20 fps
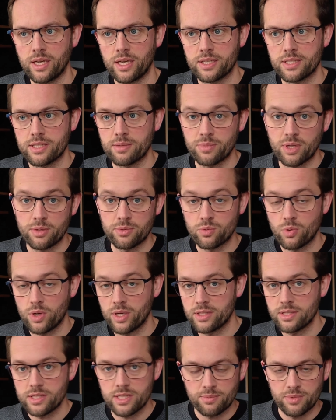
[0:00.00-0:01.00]
Sometimes
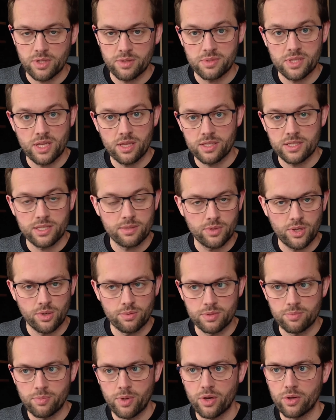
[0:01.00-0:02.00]
one, sometimes the other,
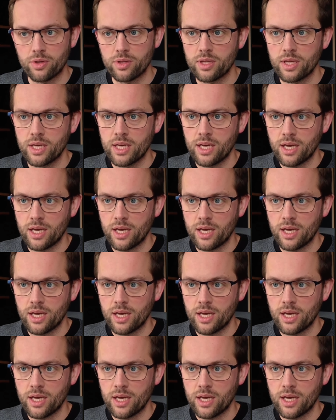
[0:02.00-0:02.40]
sometimes both.